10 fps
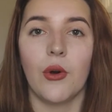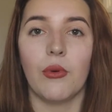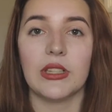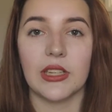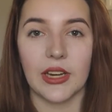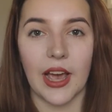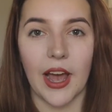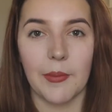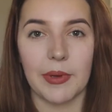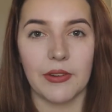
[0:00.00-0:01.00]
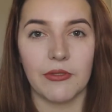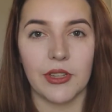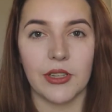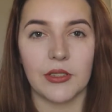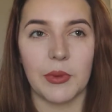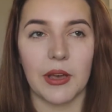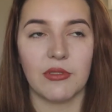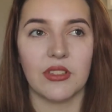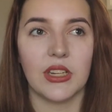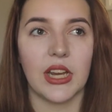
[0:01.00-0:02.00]
what's going to happen for this
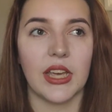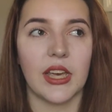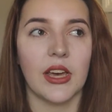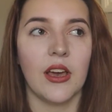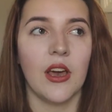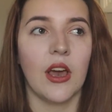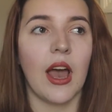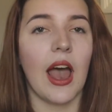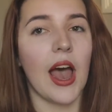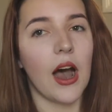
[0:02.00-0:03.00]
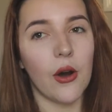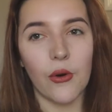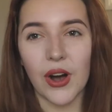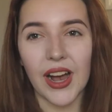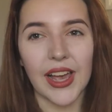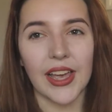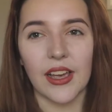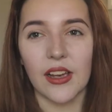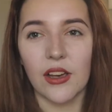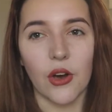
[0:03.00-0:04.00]
Bible study, how
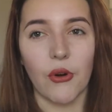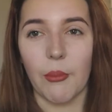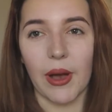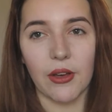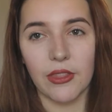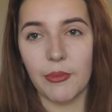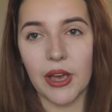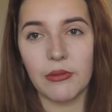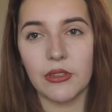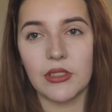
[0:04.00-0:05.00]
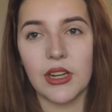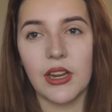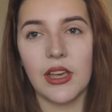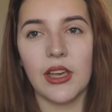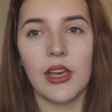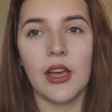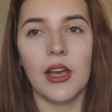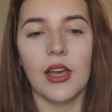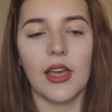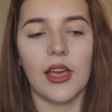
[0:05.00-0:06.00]
I go about the Bible study,
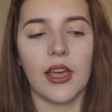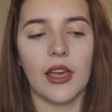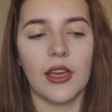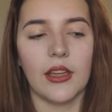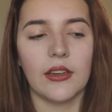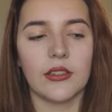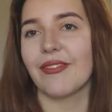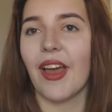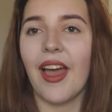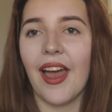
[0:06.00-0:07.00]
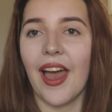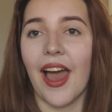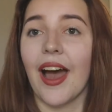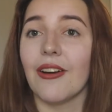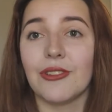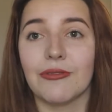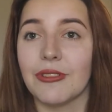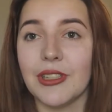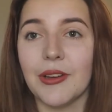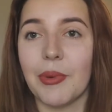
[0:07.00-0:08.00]
and how to
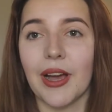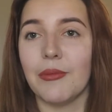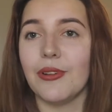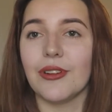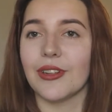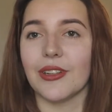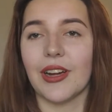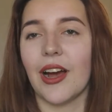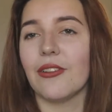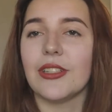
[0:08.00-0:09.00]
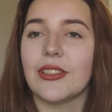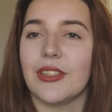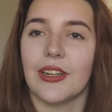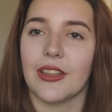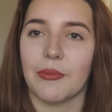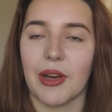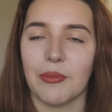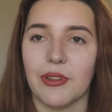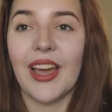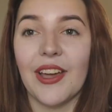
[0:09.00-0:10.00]
read the Bible or how to study the
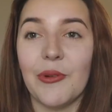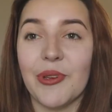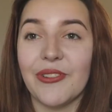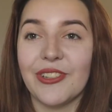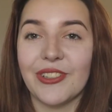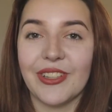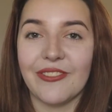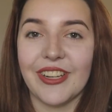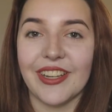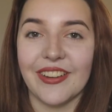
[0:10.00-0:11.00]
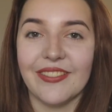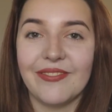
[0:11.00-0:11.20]
Bible. I hope you enjoy the video.